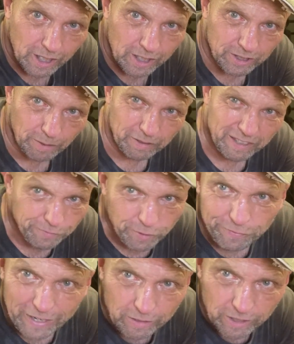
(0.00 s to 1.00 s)
So if you
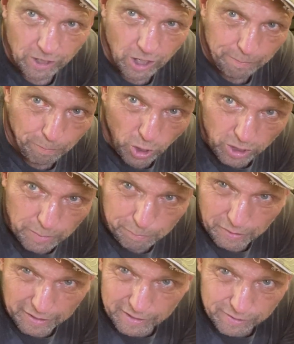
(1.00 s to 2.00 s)
found it on
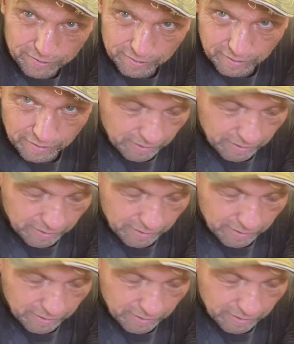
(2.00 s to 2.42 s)
Marketplace,